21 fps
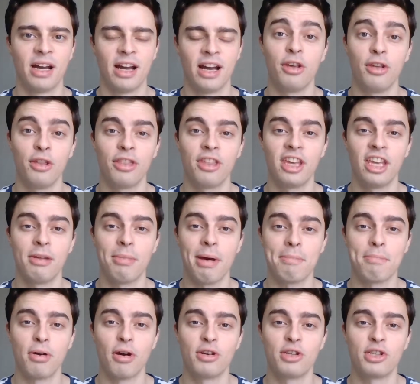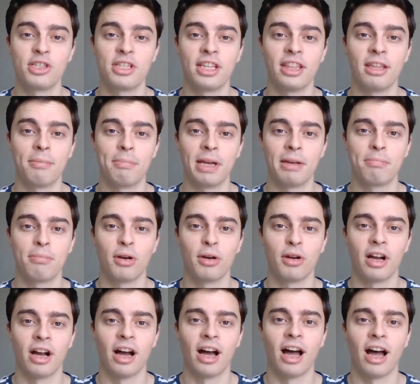Thinking about purchasing the
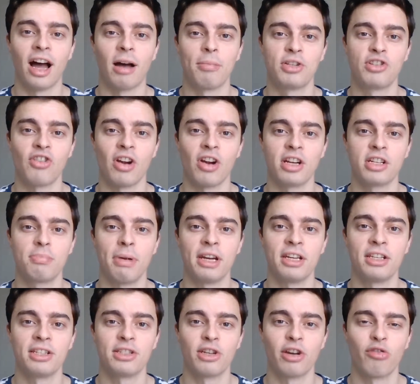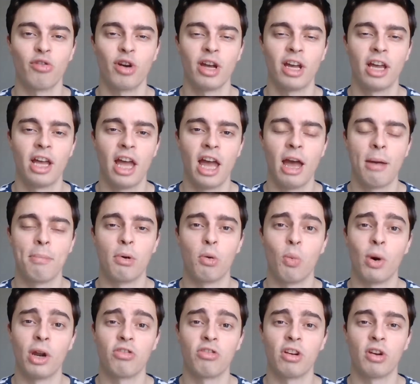BetBurger arbitrage betting software,
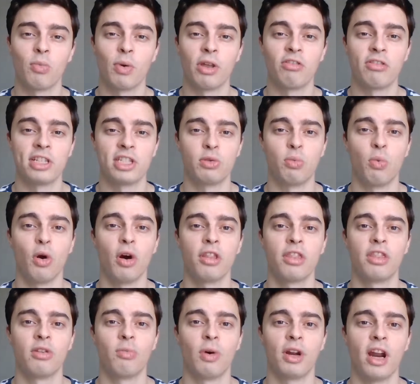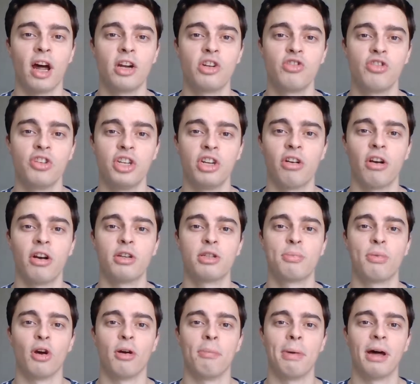wondering whether it's worth the
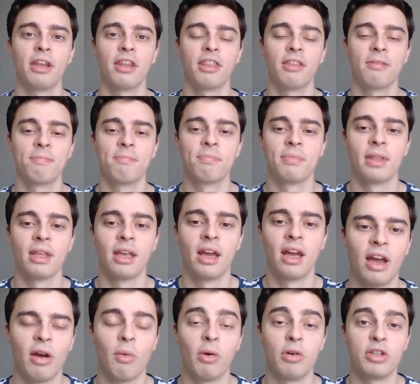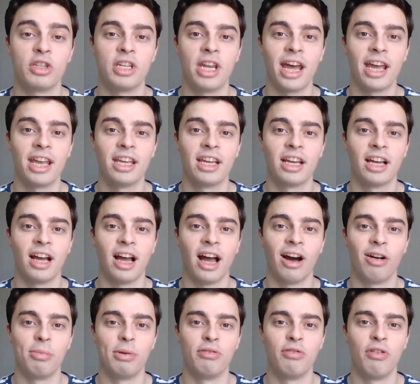€100 per month? Well, today
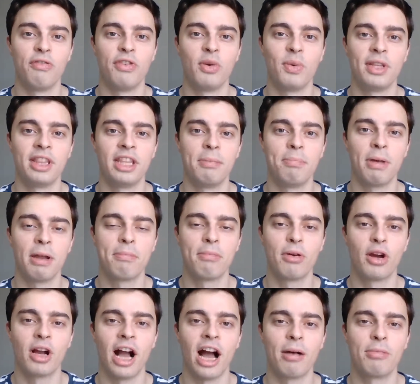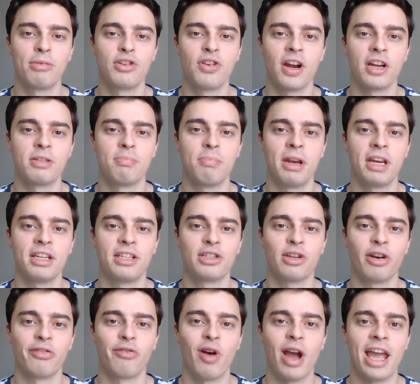I'll be reviewing the BetBurger arbitrage betting
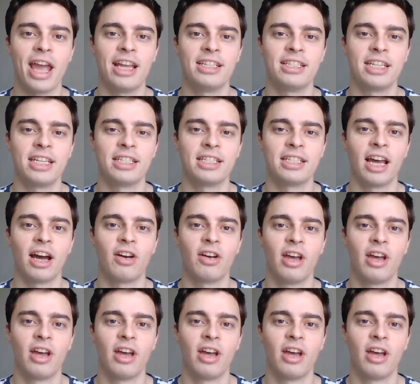software in detail,